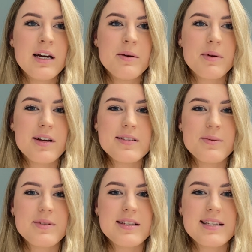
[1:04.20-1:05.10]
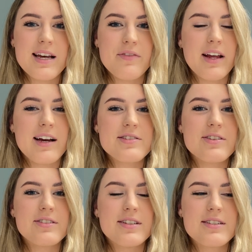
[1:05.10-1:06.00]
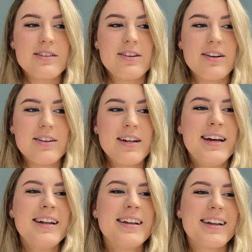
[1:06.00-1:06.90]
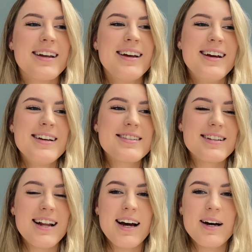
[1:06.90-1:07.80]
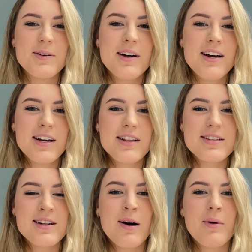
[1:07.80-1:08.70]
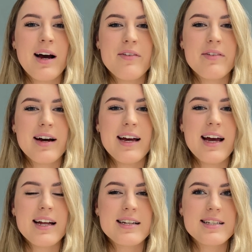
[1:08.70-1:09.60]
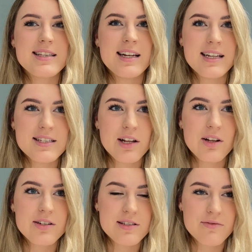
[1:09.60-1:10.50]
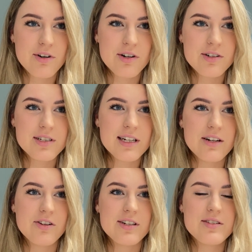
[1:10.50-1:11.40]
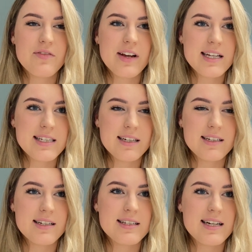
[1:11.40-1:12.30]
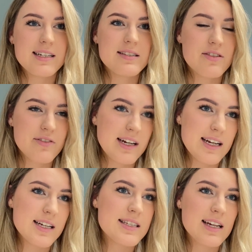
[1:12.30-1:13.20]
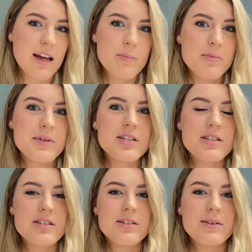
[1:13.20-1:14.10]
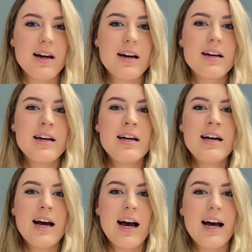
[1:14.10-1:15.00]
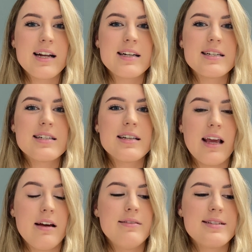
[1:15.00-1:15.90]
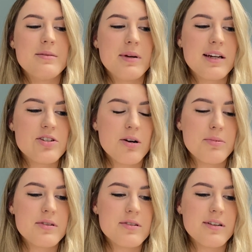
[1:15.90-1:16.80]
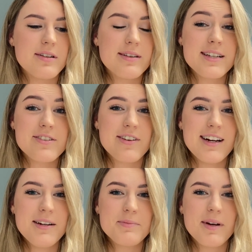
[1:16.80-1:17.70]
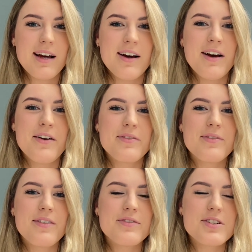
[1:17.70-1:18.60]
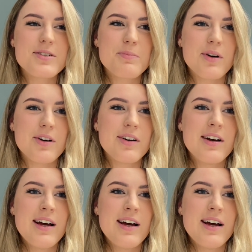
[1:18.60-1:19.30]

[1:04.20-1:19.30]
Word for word: because it was a safety hazard. So now there's no Wi-Fi and they need to close the road in order to fix it, and it takes 3 days to get permission to do that. And yeah, it's a big job, so that's great. But I've just bought